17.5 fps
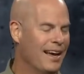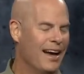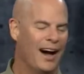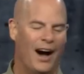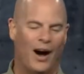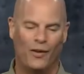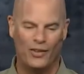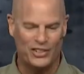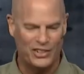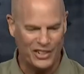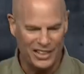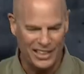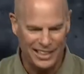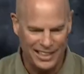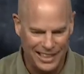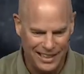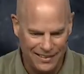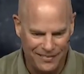I want you to
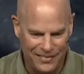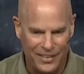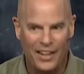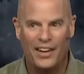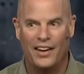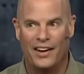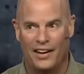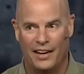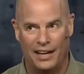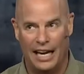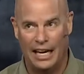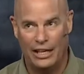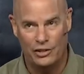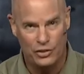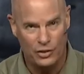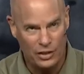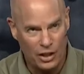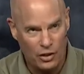leave
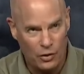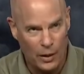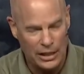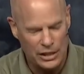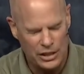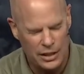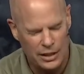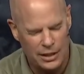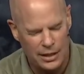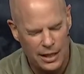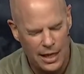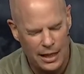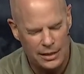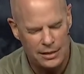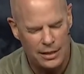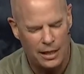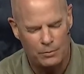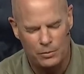answering the question:
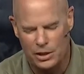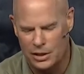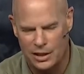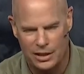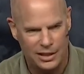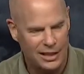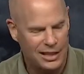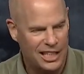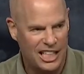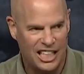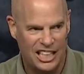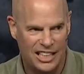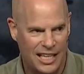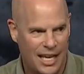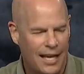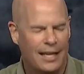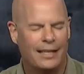Yes, I'm still in.